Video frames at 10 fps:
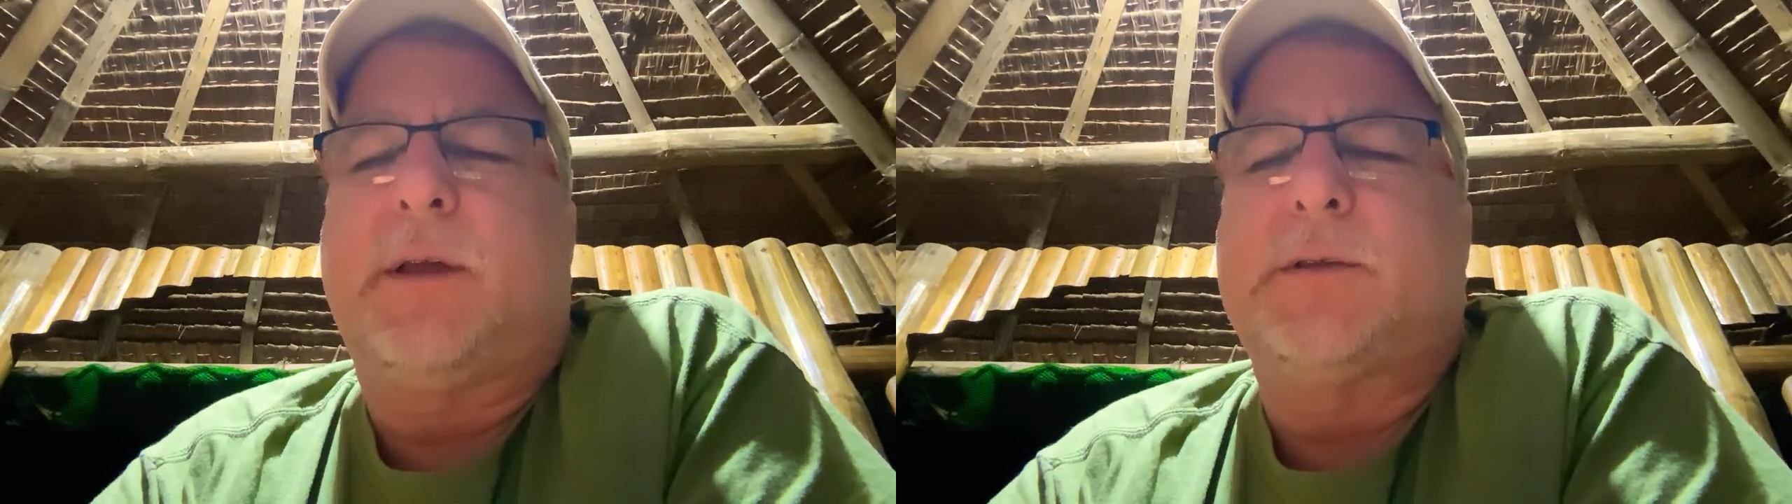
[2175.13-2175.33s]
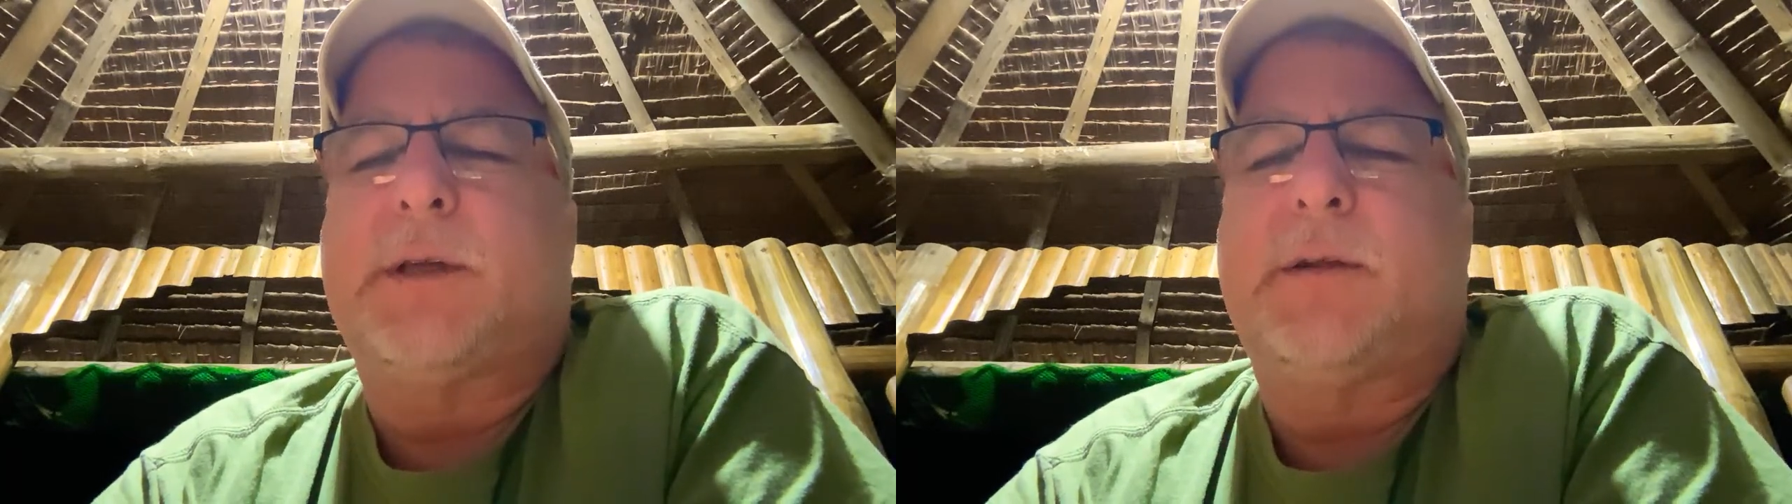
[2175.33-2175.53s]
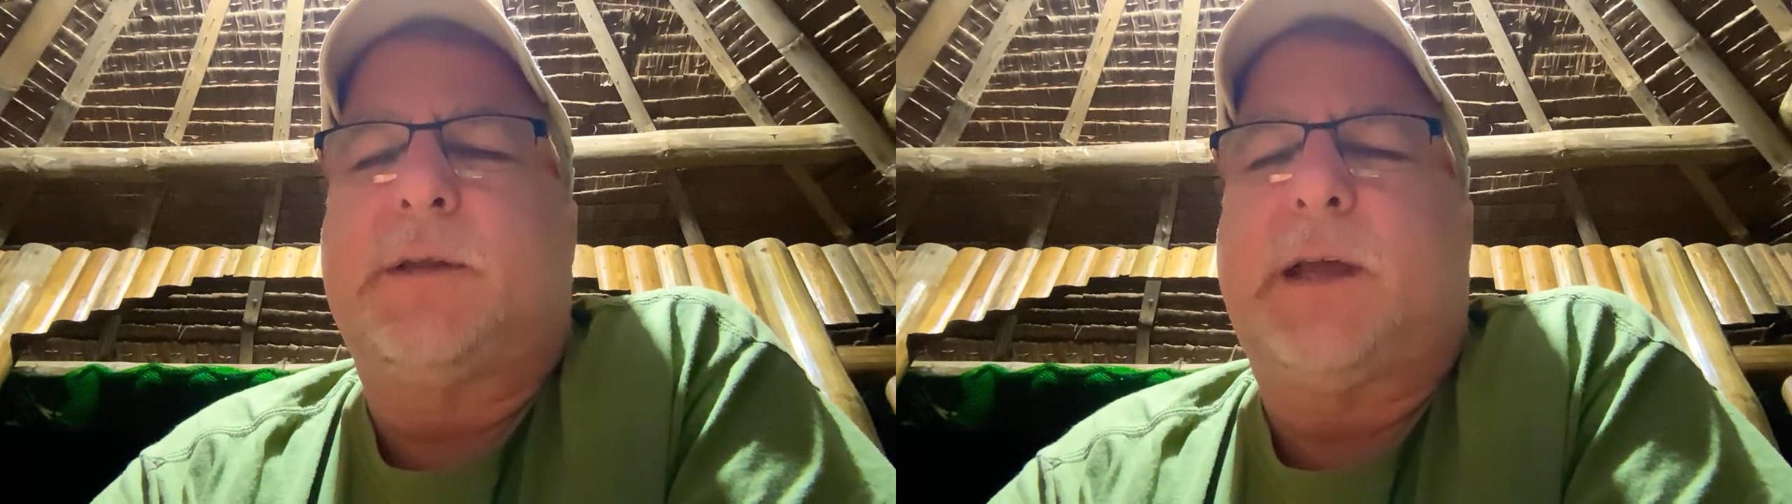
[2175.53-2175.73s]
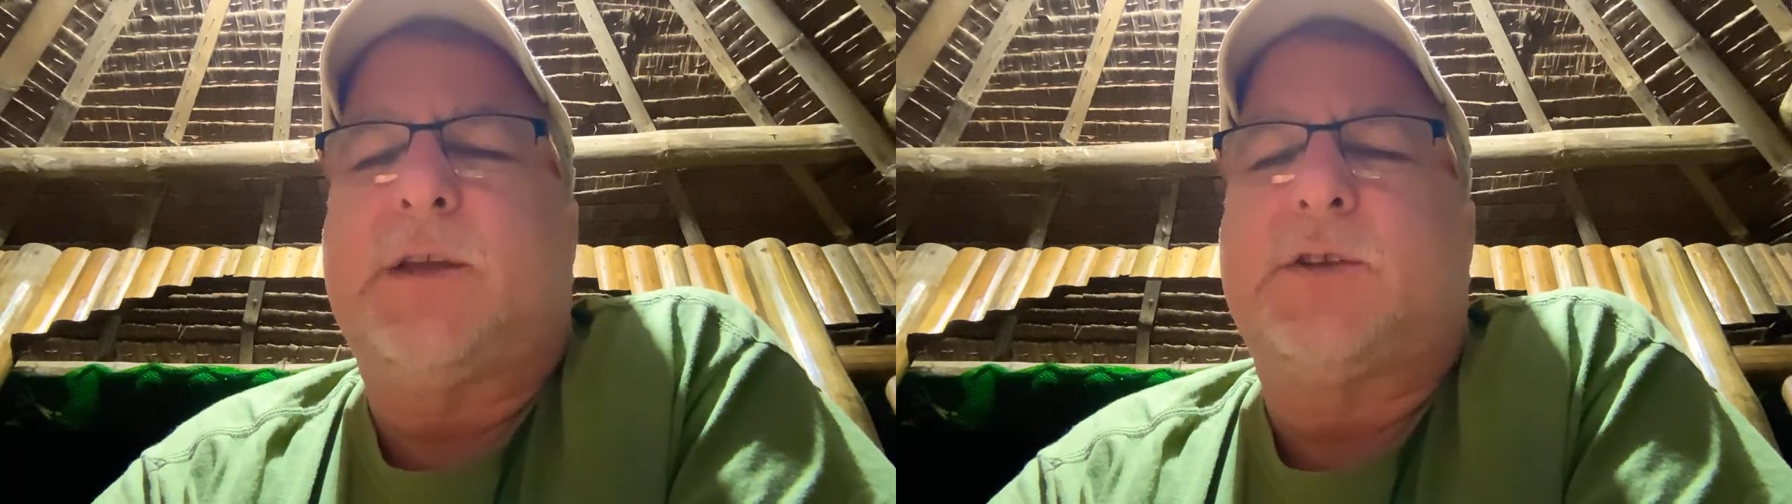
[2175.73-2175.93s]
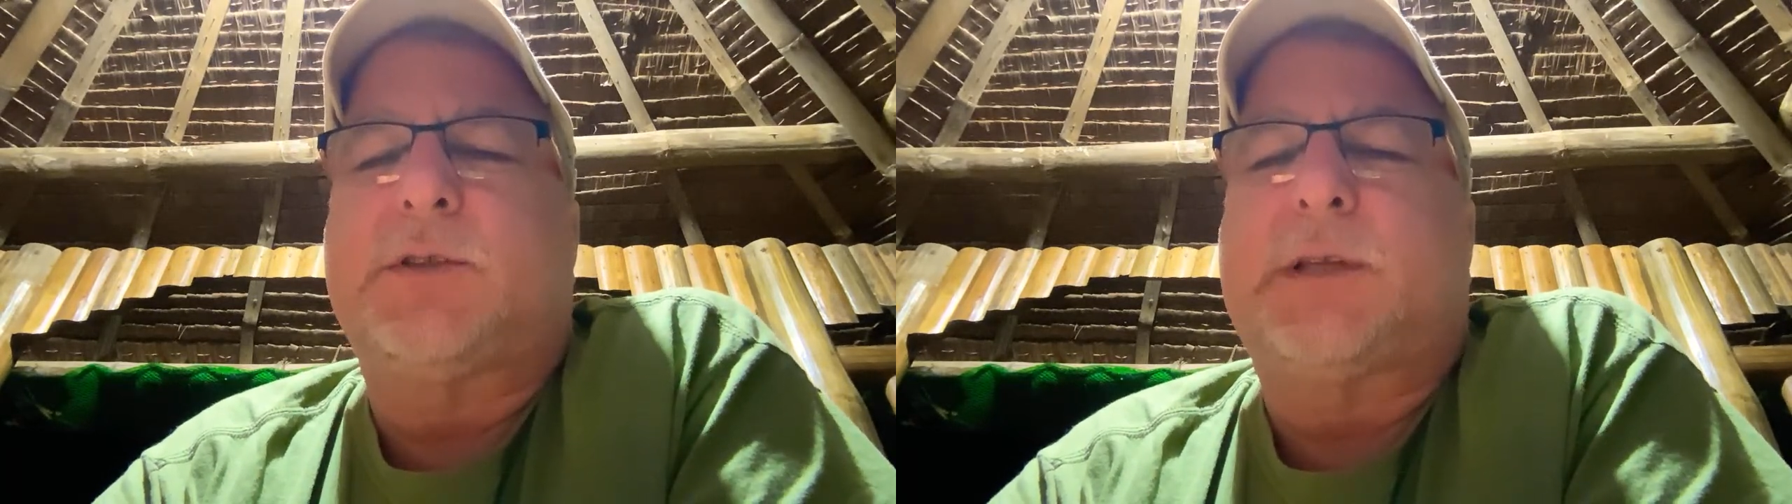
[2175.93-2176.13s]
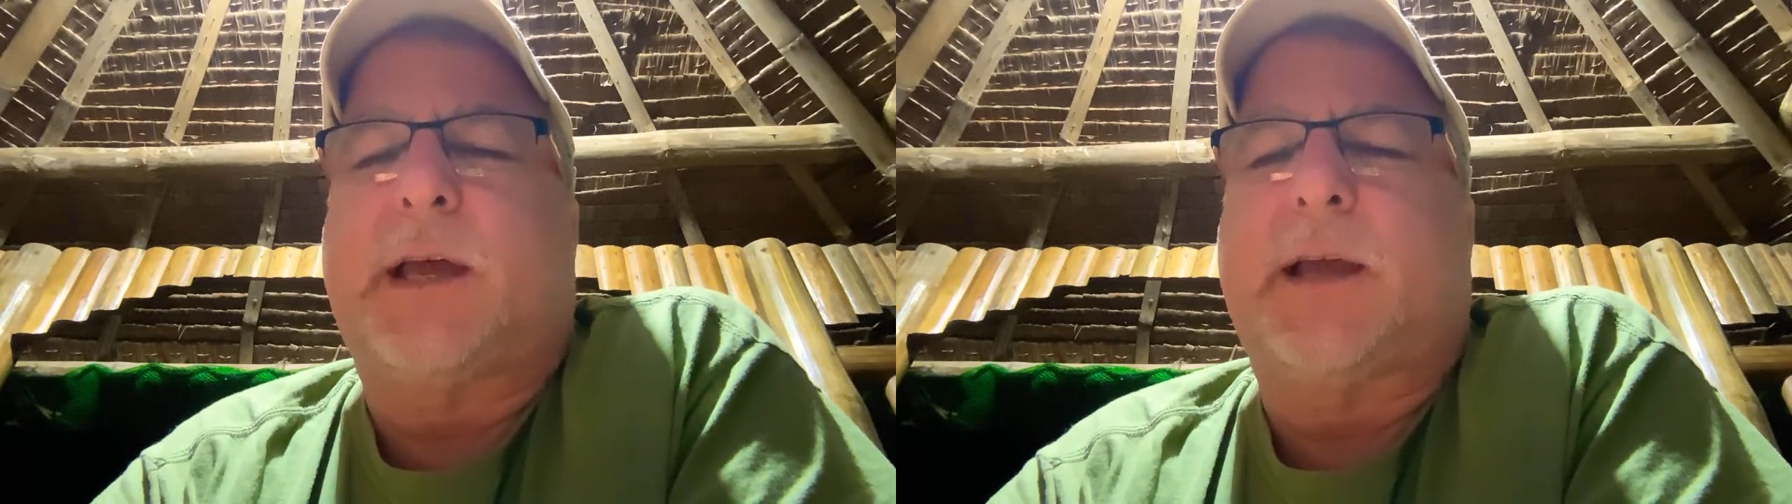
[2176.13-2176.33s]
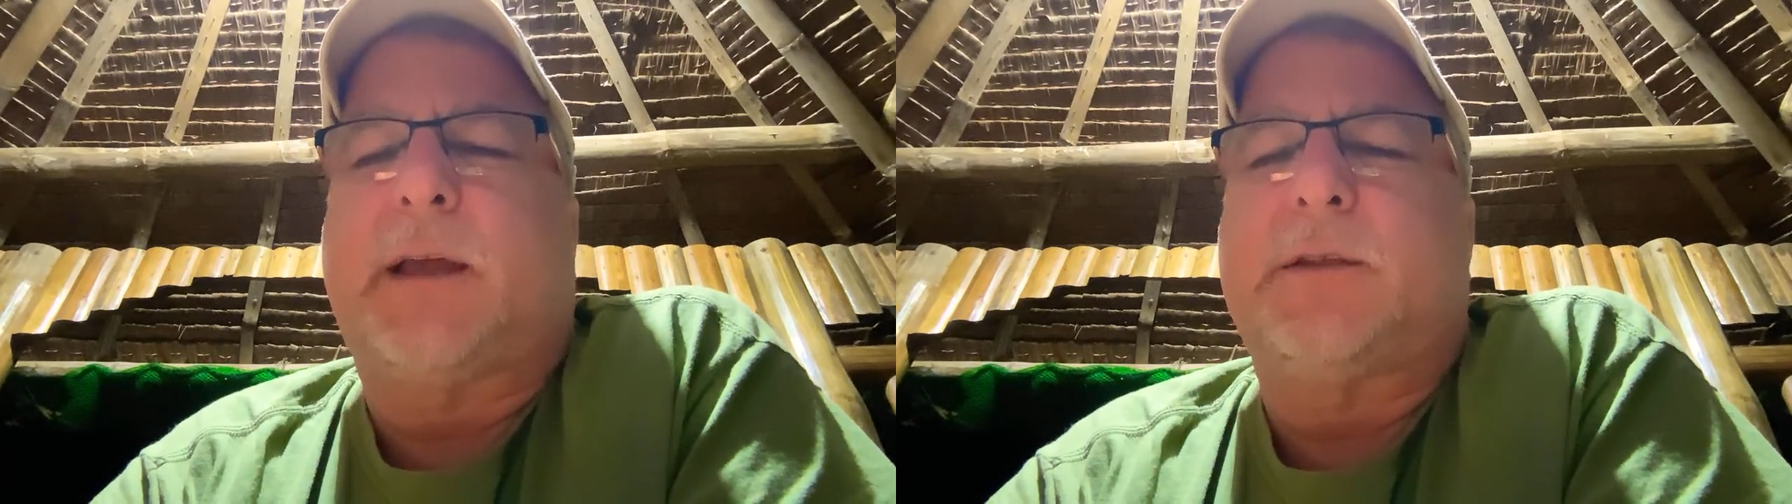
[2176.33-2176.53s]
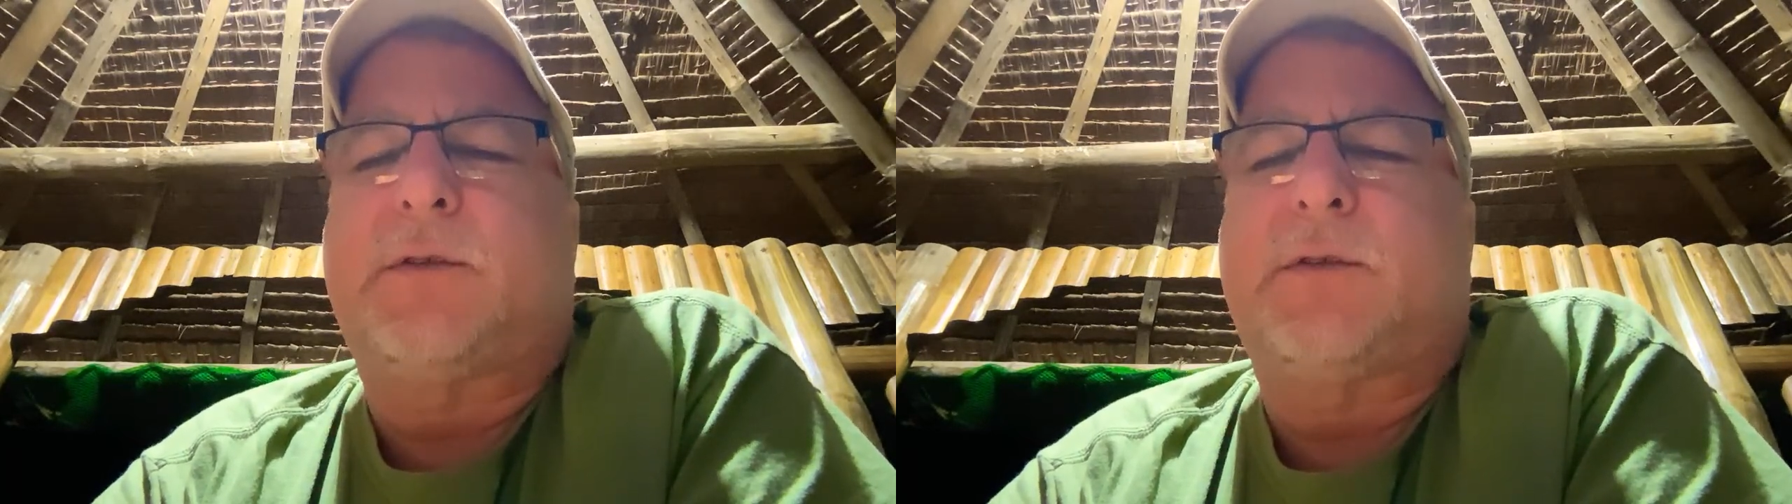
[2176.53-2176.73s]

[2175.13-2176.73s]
is in danger. Second,